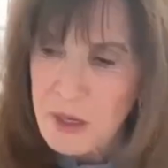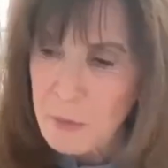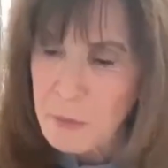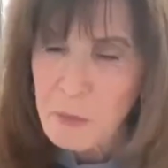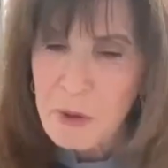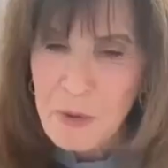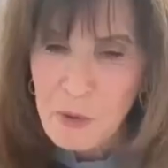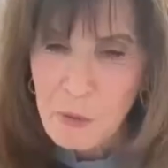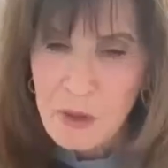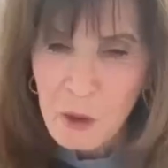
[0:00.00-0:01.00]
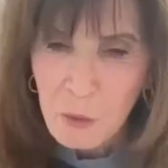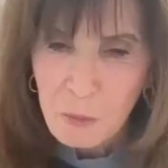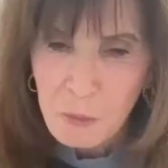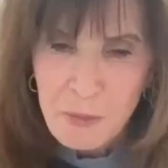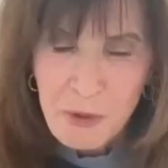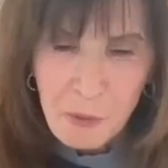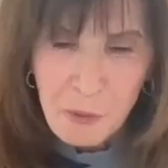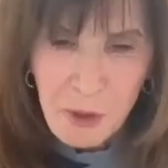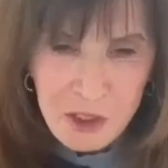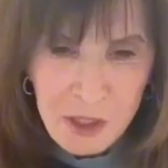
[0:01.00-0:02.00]
a premier
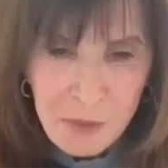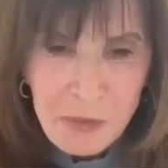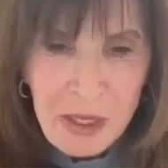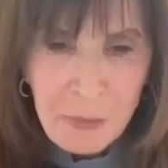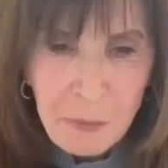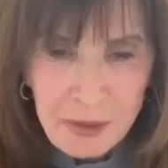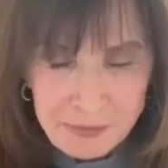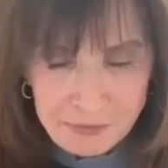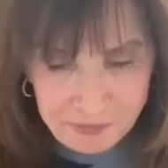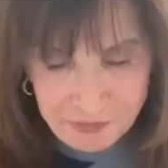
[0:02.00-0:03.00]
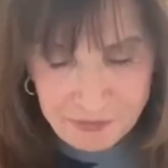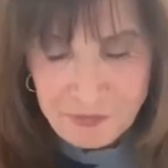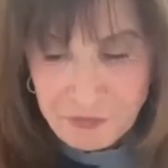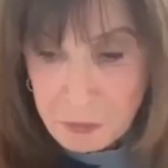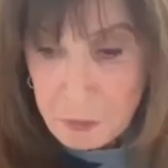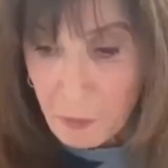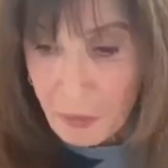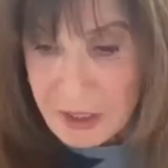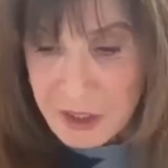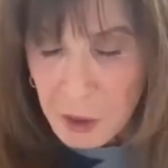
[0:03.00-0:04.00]
agent. But
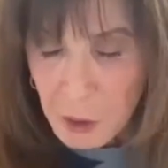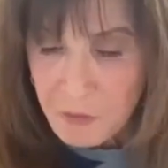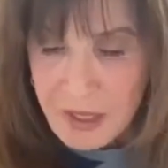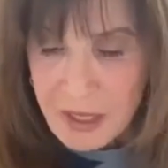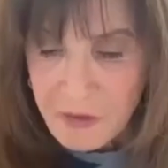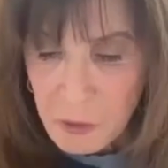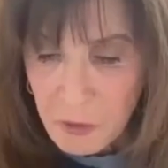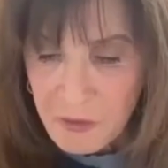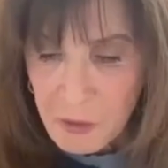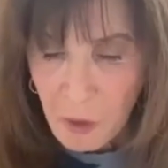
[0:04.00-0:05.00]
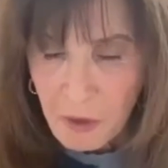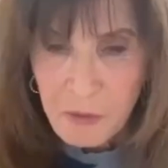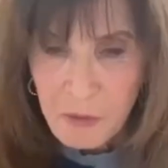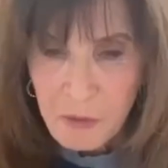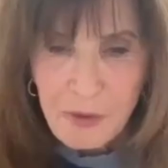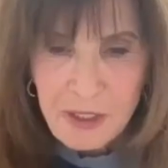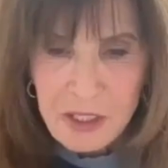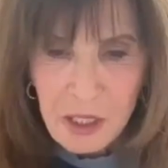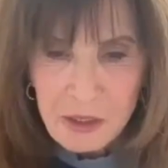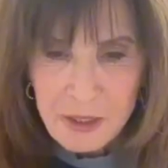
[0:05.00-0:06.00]
so if you're on $3
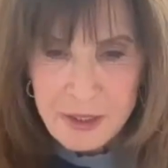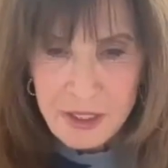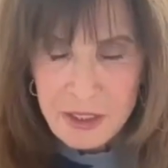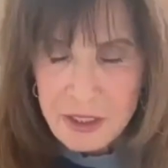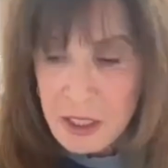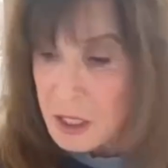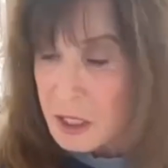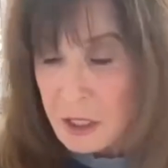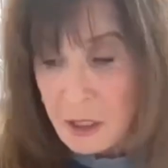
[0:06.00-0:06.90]
million listings,